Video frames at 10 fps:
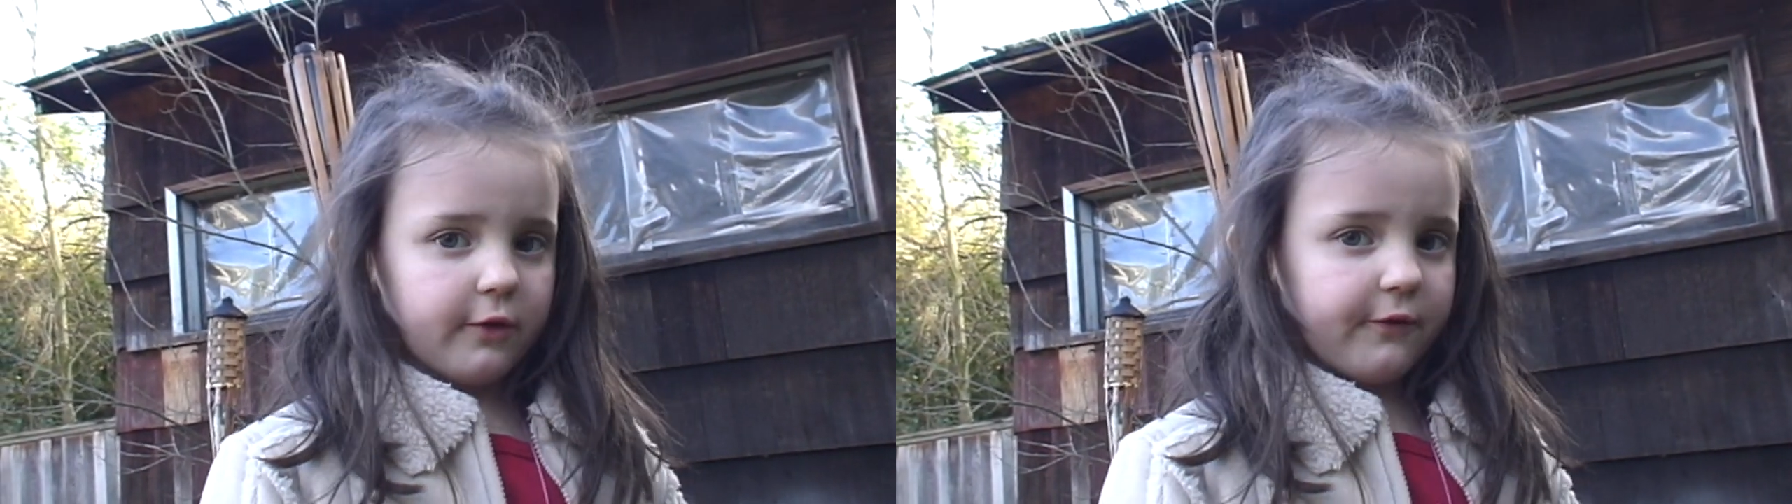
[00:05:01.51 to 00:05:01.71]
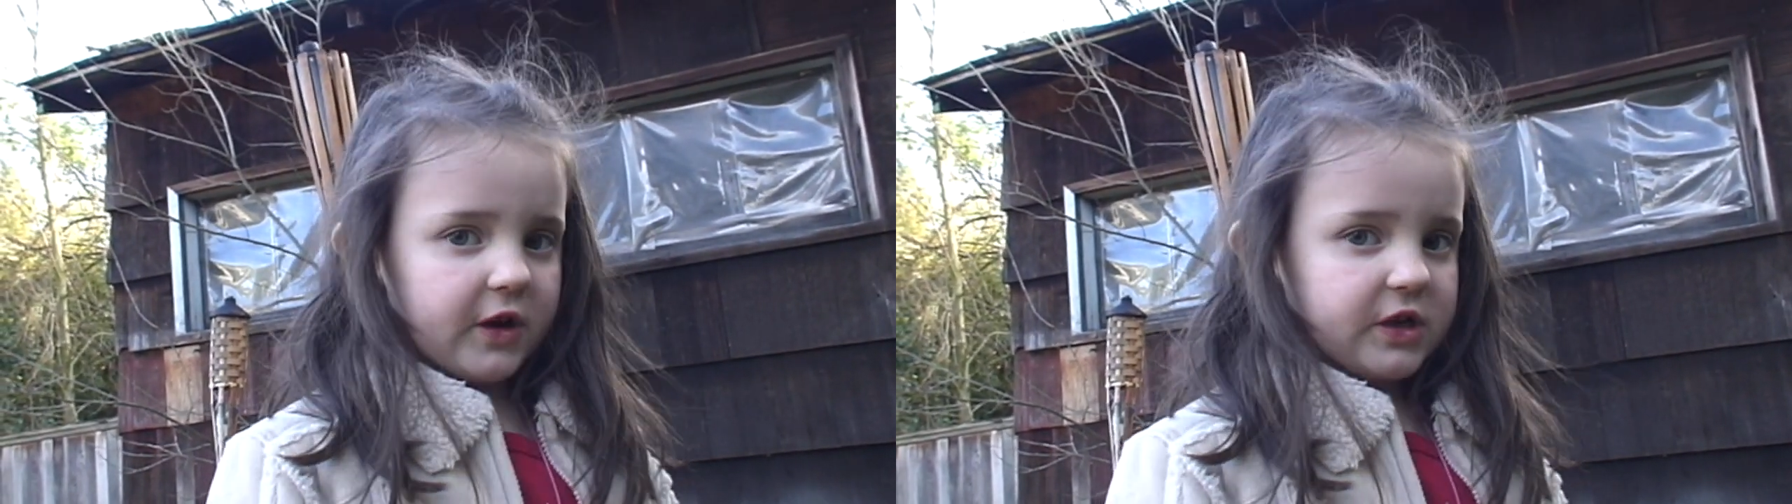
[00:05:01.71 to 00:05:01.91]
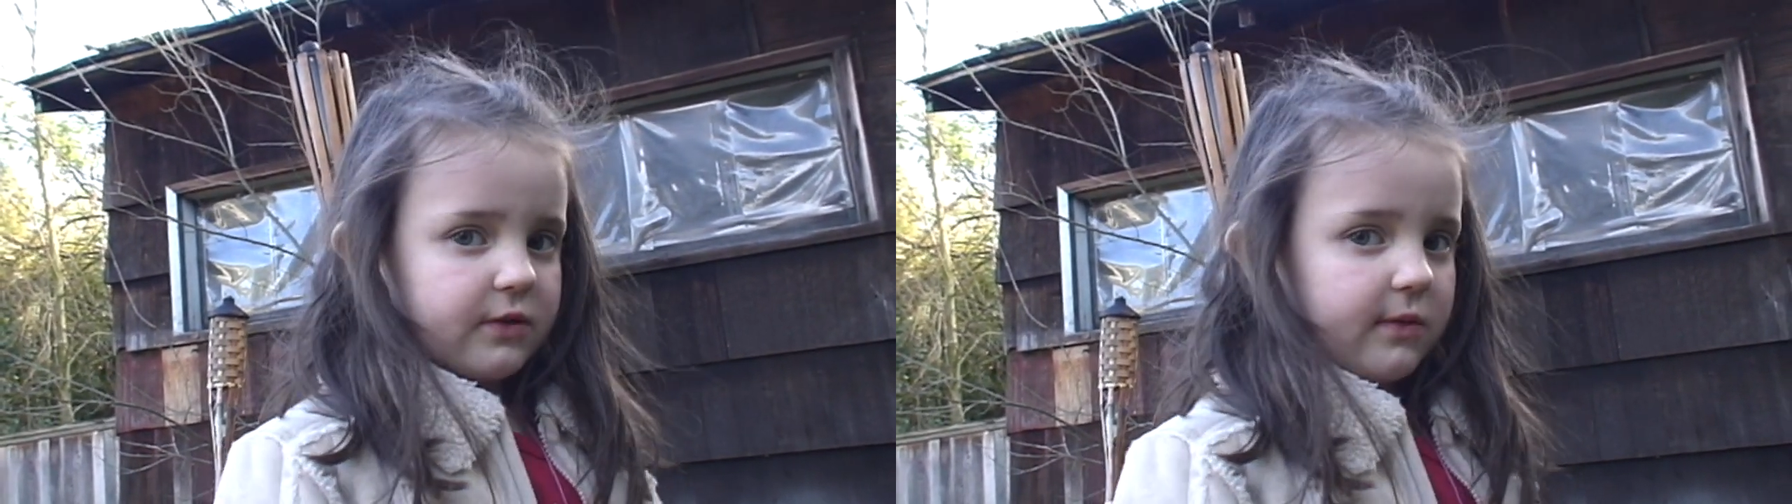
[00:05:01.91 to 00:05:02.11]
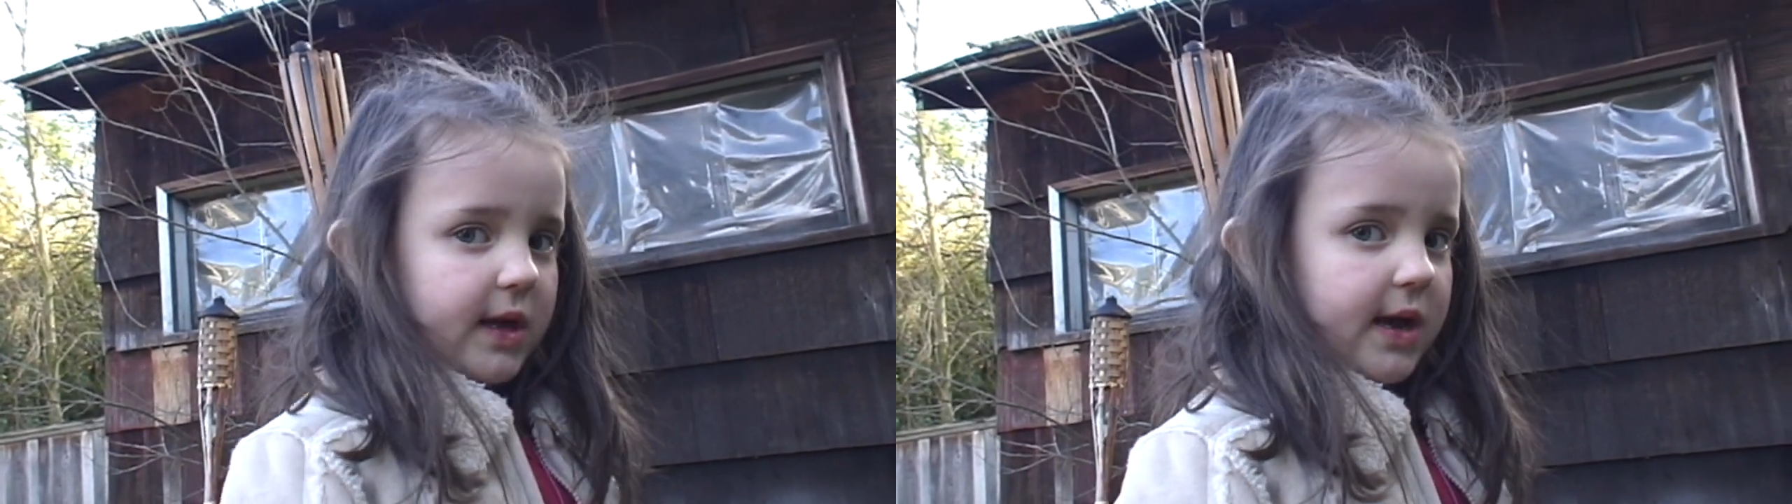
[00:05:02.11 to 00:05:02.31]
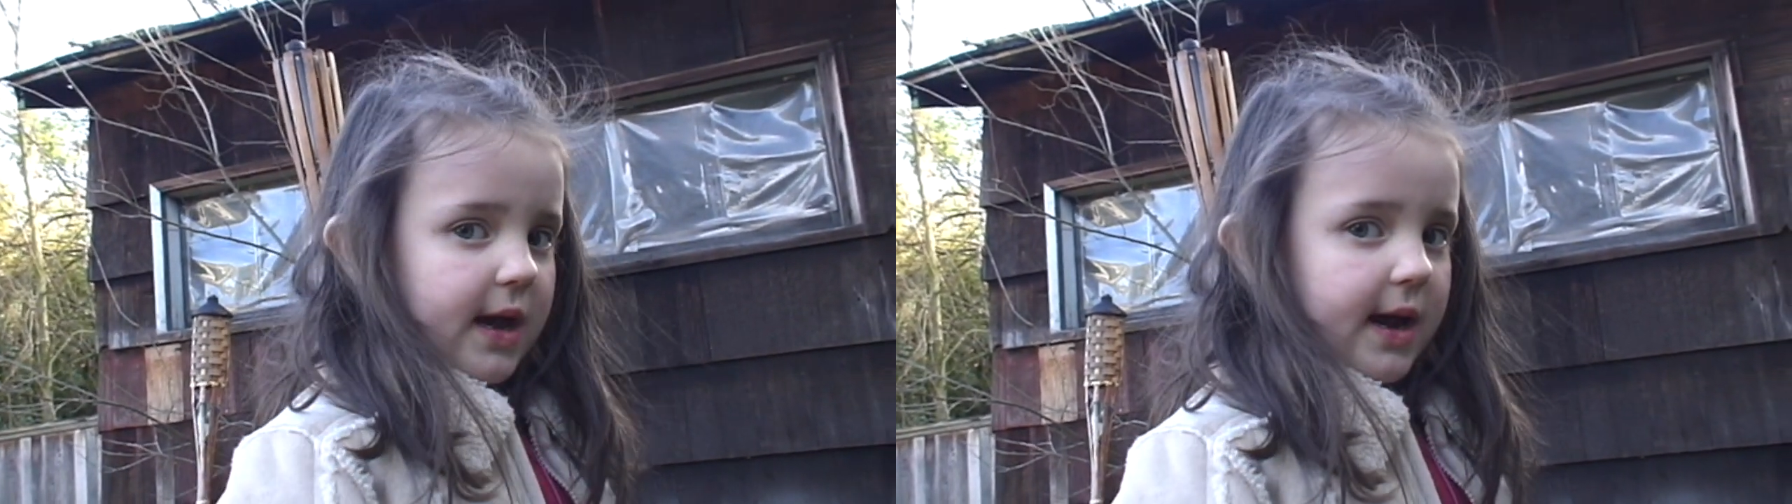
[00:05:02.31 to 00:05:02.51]
fish we
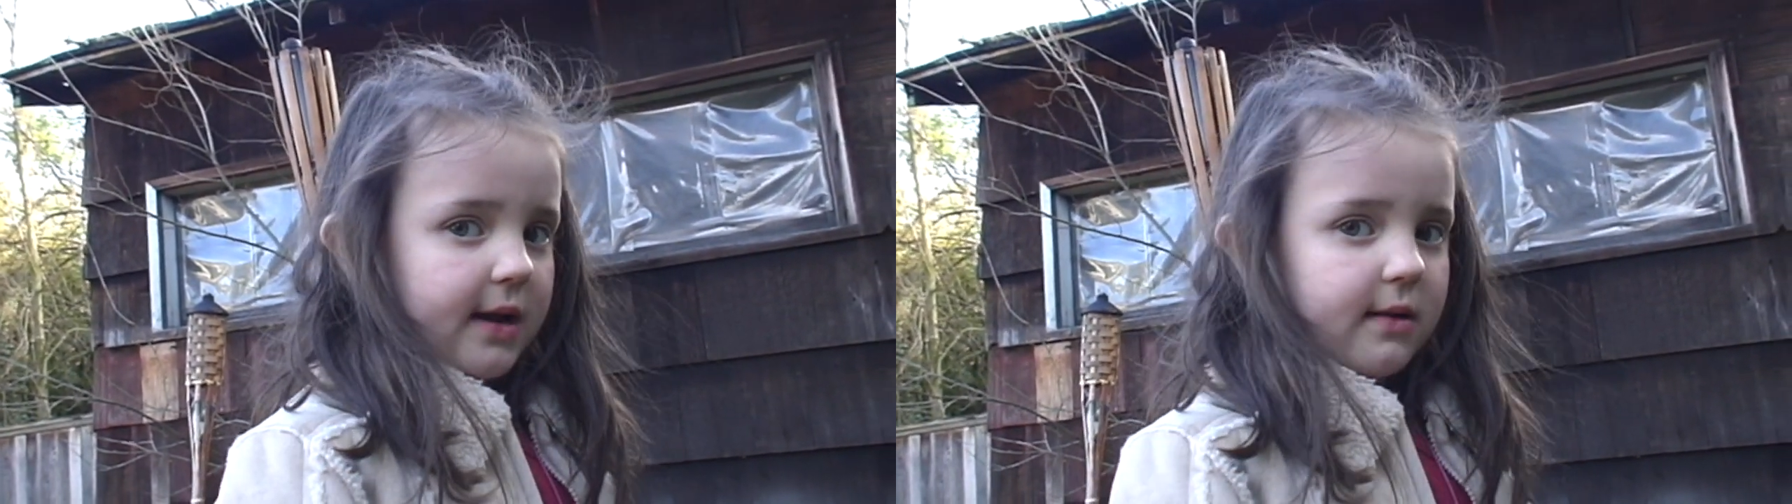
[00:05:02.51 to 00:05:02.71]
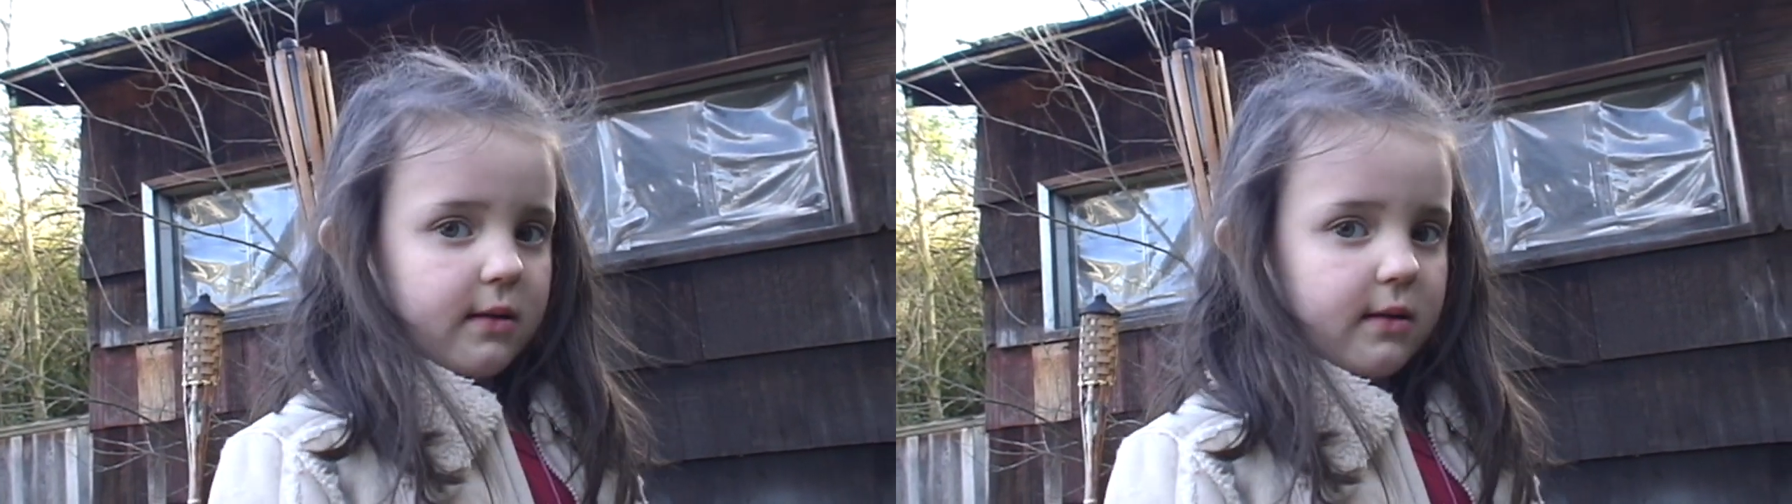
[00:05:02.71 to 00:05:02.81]
had.